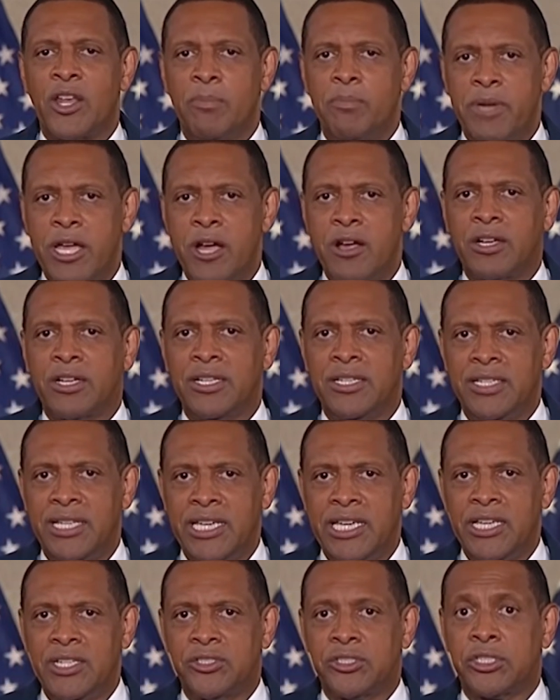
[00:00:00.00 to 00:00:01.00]
that America
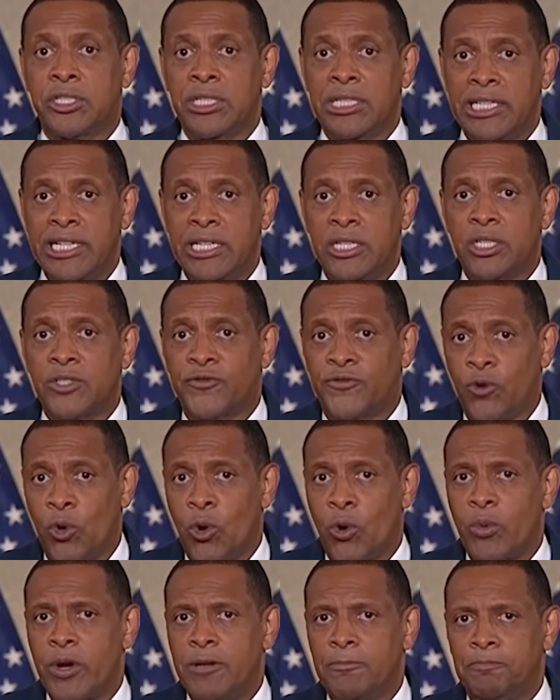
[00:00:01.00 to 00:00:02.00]
needs to lead us
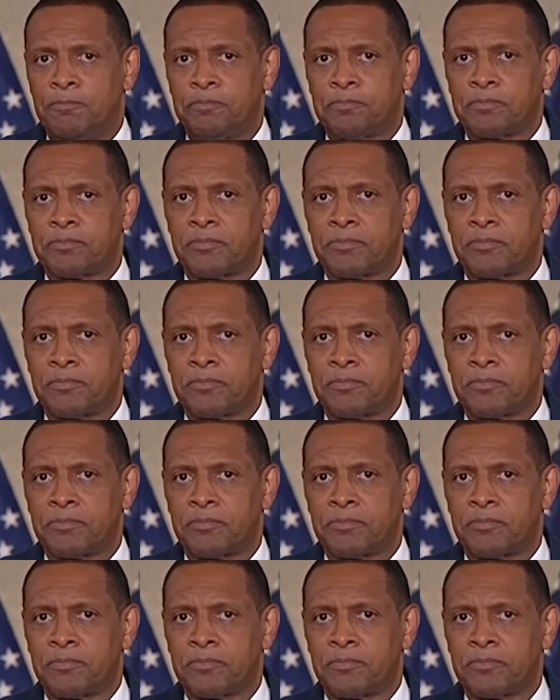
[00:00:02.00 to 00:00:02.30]
forward.